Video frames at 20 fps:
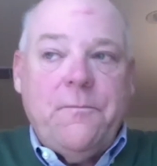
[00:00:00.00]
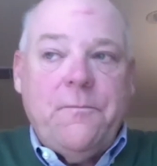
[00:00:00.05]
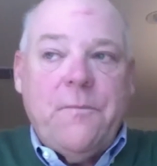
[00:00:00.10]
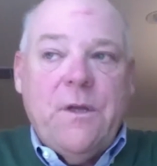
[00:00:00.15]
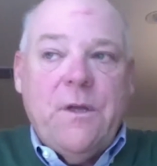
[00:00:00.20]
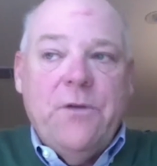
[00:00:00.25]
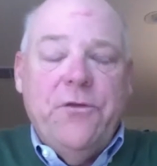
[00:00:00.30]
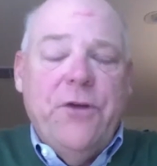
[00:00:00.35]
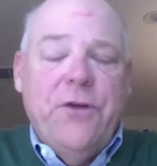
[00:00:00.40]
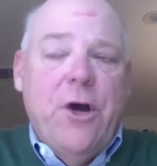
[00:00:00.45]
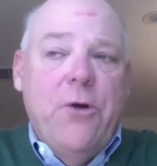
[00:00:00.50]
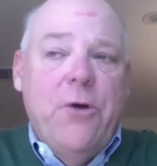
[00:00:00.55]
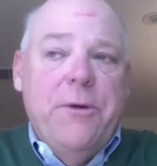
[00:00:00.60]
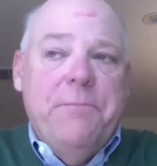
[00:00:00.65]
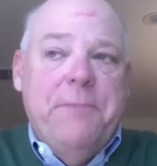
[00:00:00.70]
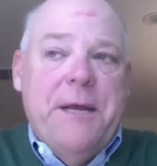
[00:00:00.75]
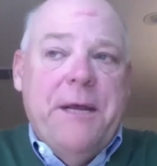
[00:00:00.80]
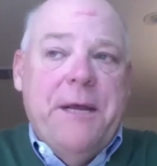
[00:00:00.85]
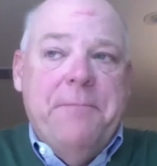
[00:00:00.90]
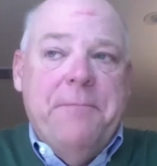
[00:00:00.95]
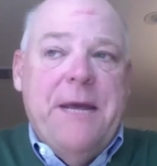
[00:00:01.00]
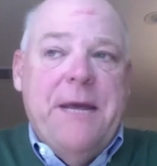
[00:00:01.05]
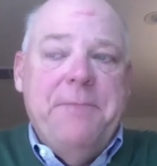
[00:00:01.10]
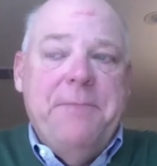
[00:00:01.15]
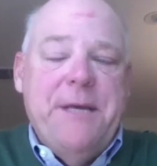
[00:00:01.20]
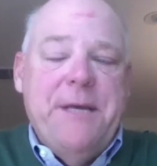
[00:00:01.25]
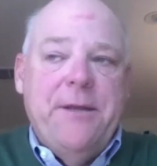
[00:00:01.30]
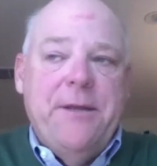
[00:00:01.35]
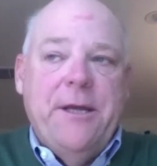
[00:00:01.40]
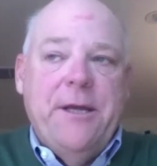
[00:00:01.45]
So it may
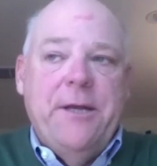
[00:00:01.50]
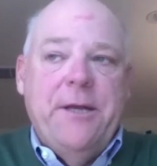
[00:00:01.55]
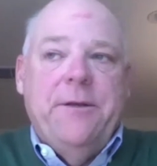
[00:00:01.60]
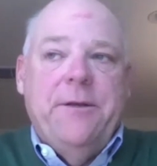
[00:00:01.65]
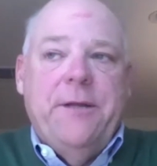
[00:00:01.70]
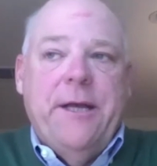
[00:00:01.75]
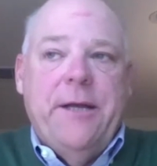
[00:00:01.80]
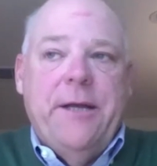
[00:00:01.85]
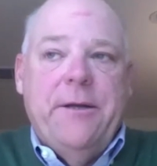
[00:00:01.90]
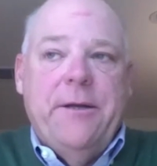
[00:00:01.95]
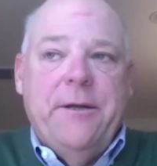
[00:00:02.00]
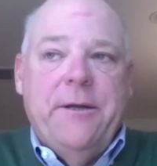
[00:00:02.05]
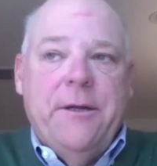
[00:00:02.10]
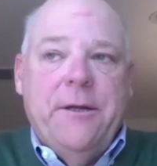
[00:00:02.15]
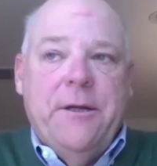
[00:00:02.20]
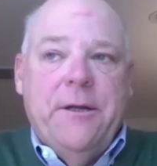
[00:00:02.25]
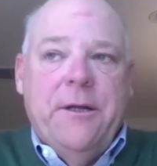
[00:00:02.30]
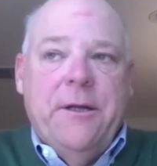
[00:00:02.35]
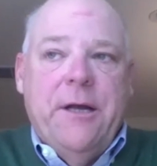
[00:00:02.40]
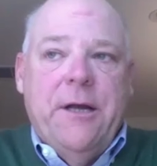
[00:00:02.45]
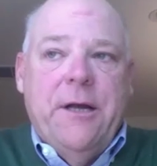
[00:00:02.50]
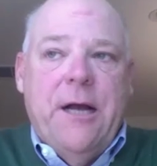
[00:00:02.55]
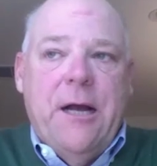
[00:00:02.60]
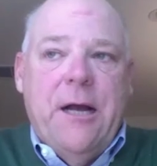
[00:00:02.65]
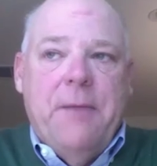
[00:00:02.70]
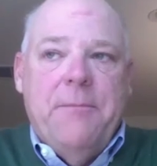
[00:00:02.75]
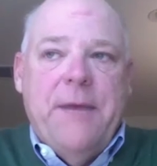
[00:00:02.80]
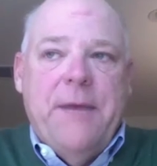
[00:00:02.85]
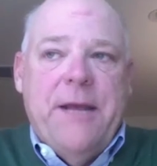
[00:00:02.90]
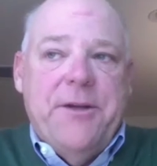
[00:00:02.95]
be that,
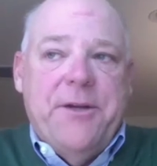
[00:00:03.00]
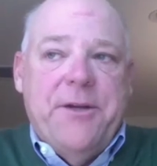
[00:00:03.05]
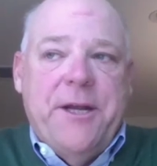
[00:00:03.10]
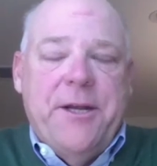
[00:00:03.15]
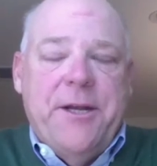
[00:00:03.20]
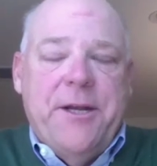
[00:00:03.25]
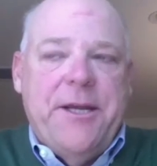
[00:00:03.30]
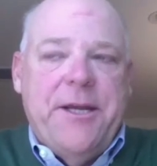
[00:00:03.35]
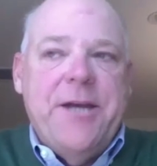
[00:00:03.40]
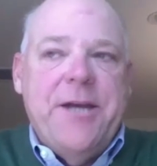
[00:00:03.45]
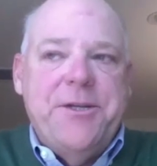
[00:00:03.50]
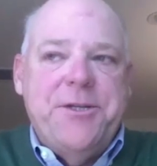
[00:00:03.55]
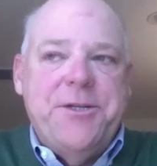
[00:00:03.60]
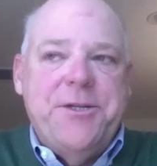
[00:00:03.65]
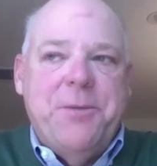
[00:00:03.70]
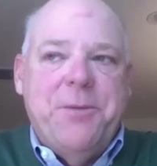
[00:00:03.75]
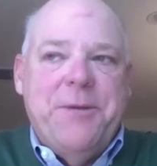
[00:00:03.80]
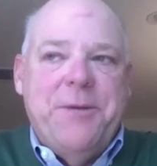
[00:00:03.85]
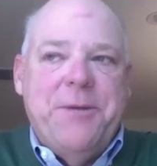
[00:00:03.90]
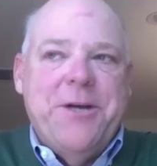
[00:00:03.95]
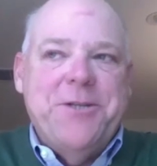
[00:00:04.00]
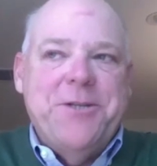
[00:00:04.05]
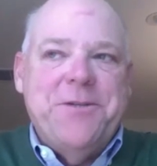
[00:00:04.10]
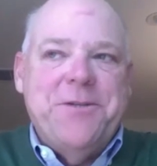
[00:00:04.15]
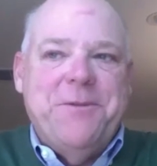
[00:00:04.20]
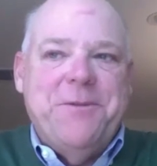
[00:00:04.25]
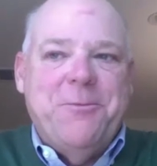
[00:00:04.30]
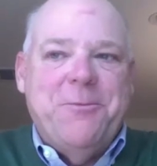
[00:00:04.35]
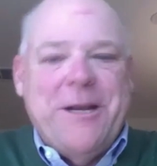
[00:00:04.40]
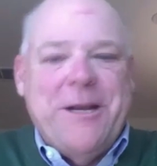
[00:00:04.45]
and in the case, you know, because
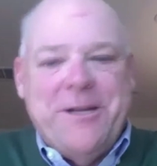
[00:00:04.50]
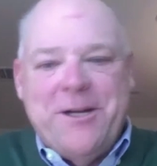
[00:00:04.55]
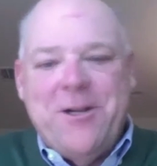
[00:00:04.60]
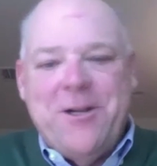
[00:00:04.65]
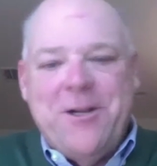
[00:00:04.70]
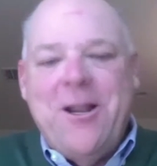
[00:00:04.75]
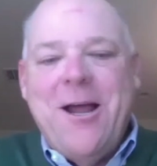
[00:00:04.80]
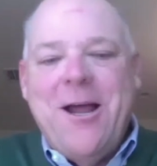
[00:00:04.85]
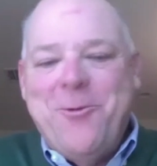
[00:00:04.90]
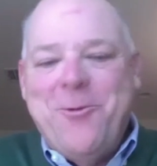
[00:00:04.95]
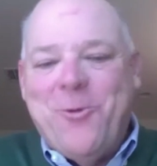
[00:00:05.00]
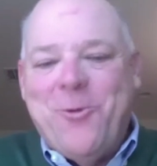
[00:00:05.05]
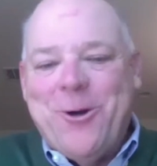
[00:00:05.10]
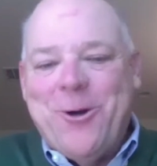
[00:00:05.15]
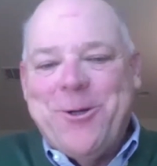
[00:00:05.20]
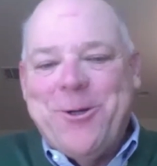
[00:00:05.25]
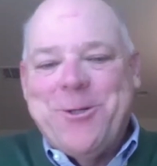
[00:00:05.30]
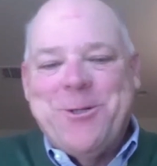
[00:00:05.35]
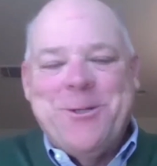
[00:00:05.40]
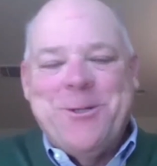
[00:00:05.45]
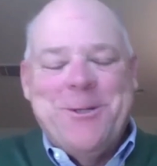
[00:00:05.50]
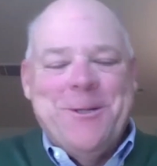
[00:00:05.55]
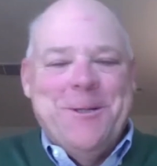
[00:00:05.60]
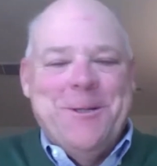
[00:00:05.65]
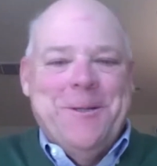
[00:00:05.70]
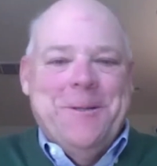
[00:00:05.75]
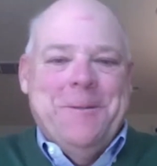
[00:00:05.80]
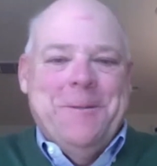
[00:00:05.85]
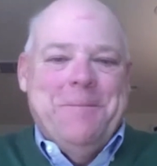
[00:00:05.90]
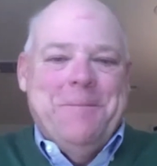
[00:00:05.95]
of the way decline works,
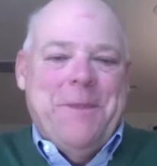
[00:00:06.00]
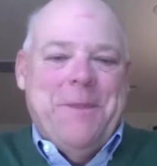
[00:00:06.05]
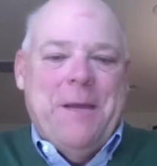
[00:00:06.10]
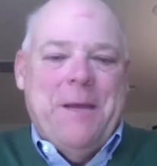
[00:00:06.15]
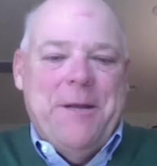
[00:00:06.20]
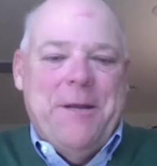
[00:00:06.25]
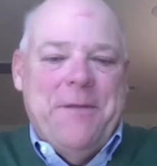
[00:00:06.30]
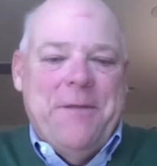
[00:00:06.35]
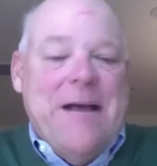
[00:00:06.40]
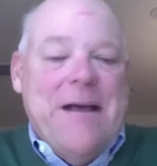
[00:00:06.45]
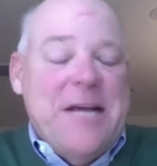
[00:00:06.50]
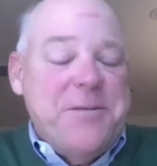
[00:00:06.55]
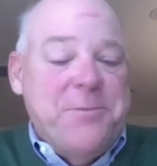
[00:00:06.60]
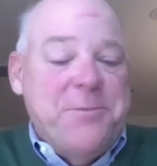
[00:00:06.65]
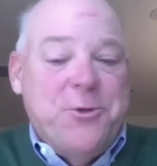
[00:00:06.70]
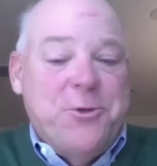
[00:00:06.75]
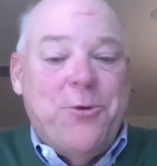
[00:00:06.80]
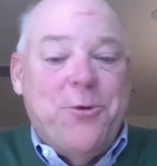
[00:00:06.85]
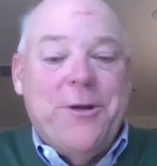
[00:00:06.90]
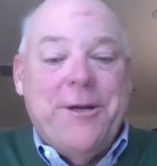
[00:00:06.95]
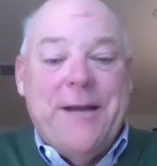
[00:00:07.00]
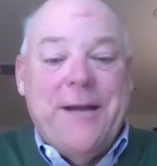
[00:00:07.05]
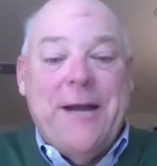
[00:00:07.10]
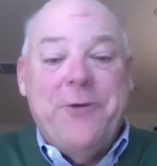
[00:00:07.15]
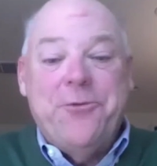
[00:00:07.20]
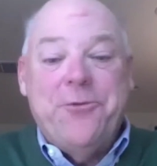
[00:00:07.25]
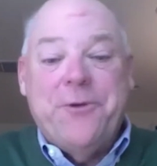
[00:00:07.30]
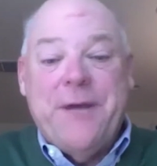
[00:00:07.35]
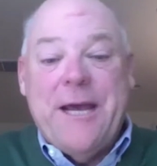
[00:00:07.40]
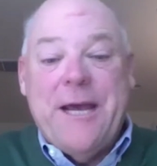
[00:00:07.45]
I mean, the vast majority of
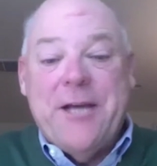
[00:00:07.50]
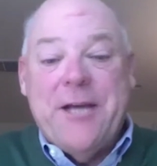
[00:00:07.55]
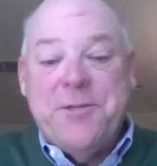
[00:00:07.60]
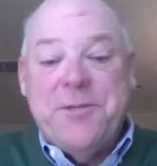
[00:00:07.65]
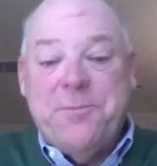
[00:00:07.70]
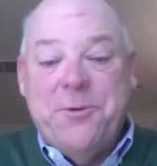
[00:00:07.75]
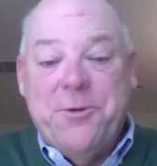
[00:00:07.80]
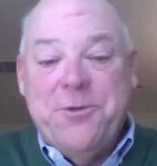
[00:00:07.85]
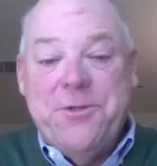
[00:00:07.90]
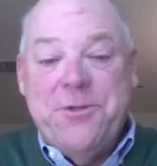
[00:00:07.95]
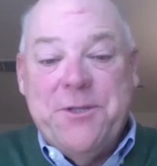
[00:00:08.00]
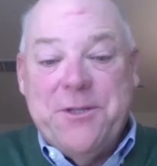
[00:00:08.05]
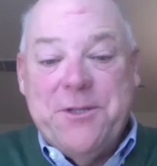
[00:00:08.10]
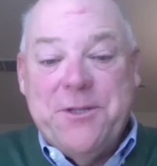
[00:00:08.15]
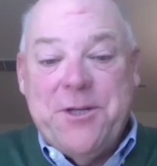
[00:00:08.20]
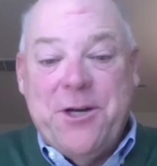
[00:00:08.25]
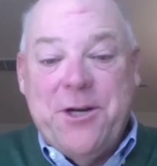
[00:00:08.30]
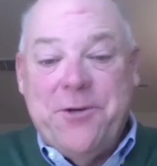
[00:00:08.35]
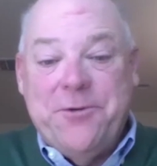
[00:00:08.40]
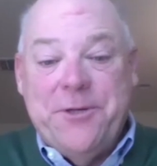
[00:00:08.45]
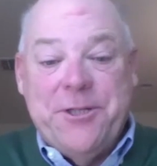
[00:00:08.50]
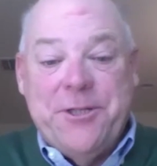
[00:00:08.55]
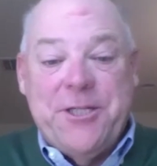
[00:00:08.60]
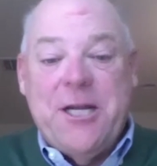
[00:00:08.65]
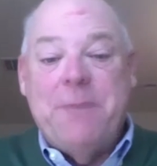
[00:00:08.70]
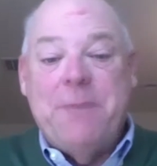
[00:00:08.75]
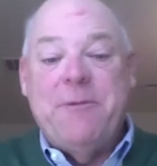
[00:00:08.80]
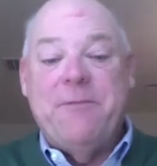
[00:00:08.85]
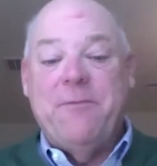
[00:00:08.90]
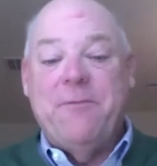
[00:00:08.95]
natural gas produced in this country is
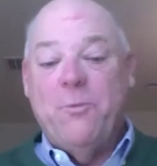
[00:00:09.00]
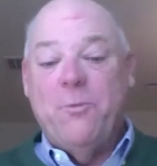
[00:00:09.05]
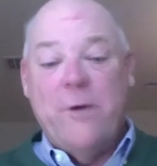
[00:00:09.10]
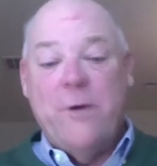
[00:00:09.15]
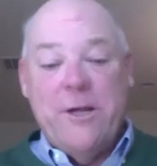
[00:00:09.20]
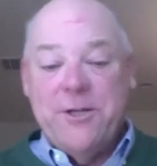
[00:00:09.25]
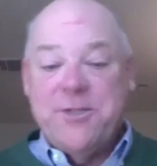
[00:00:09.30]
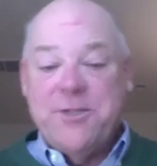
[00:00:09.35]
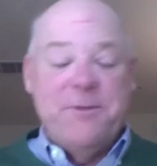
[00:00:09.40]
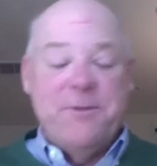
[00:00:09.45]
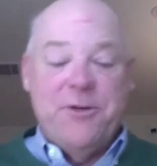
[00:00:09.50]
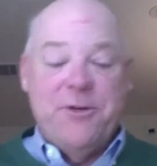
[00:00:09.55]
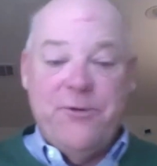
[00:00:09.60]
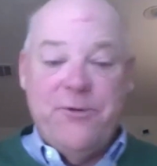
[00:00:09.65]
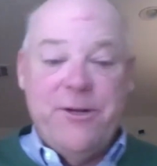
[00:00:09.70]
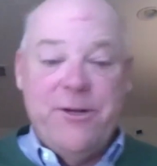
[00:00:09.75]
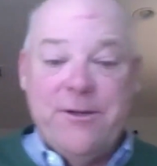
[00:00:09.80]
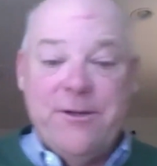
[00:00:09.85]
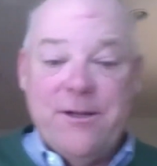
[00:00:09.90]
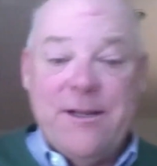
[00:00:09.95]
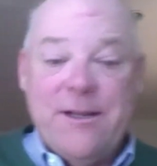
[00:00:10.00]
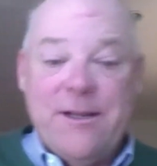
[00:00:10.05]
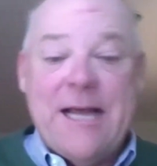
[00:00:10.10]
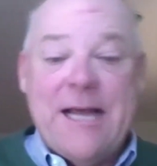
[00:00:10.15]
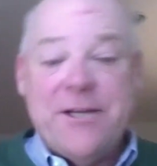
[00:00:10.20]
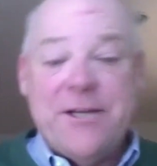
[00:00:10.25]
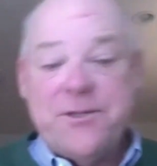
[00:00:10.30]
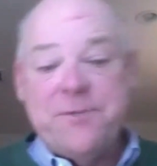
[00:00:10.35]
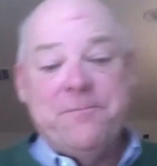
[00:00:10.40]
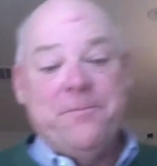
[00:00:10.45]
coming from wells that have been drilled in the
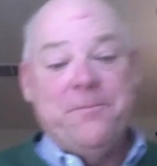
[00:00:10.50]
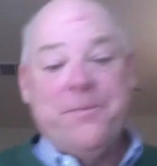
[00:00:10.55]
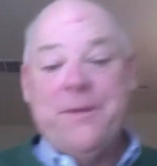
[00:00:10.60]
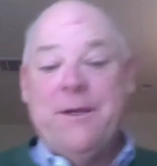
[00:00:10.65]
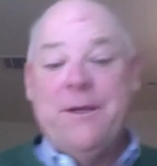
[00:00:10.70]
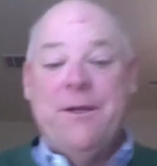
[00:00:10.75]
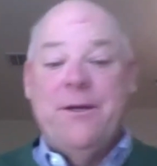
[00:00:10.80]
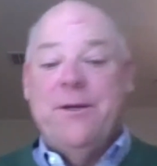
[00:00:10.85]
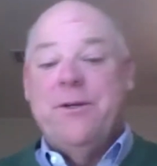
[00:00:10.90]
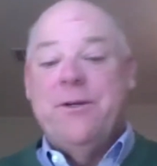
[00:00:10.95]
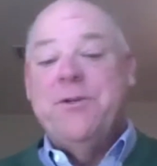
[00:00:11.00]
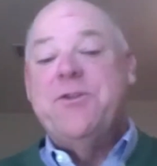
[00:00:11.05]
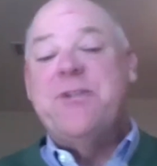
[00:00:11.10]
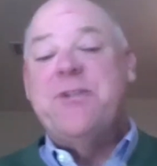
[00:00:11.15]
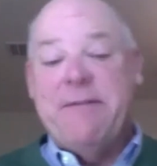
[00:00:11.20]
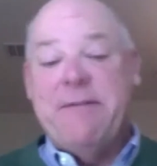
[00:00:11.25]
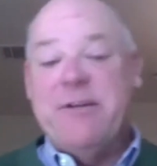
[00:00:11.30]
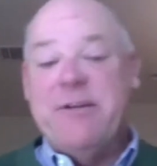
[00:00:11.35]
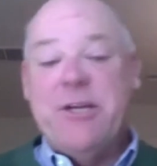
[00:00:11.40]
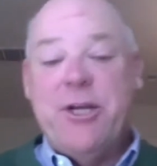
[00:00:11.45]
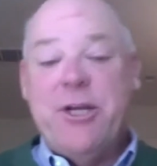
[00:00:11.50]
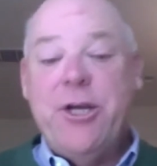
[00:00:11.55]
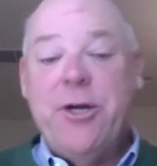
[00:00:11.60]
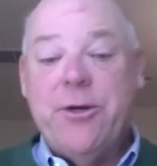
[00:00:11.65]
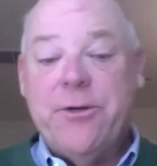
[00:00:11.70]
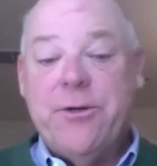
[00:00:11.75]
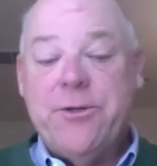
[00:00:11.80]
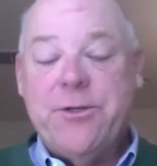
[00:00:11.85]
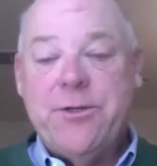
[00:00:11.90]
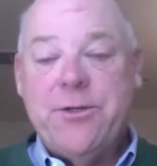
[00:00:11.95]
last 7
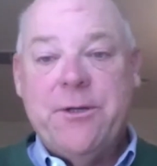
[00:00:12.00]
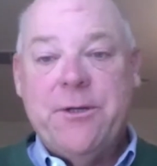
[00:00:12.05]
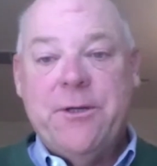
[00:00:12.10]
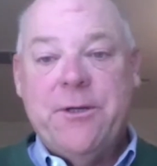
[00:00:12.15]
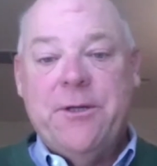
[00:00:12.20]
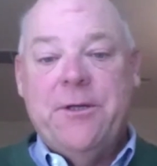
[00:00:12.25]
years.